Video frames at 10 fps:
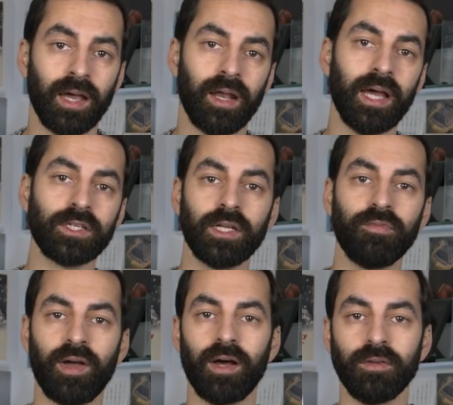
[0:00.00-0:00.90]
and I actually
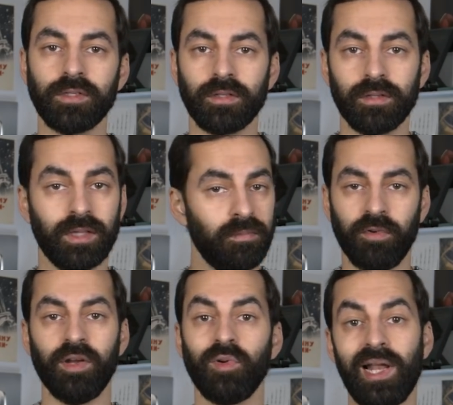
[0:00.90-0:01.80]
found them
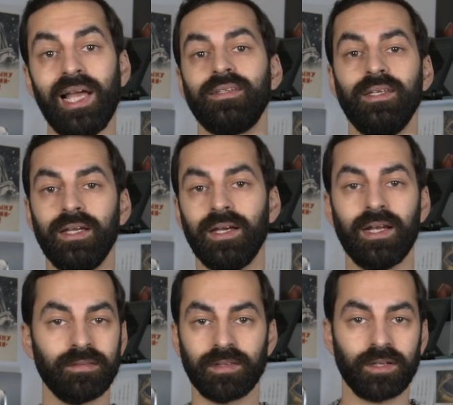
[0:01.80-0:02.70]
very relaxing
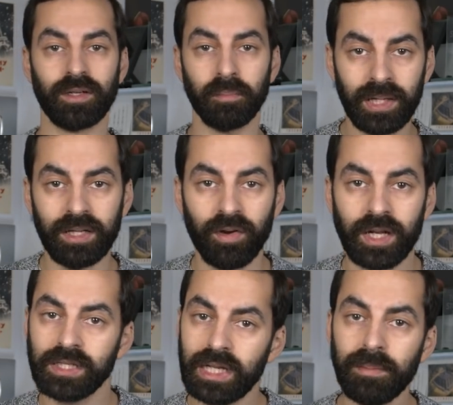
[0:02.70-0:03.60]
and completely
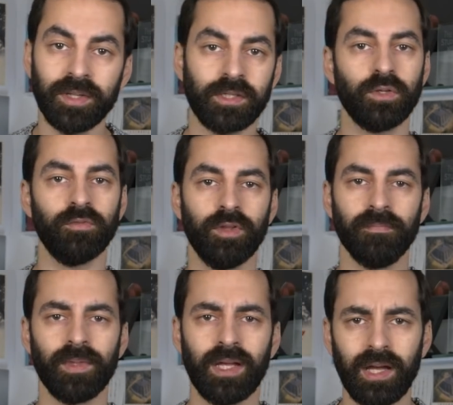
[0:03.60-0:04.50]
fell asleep in two of them.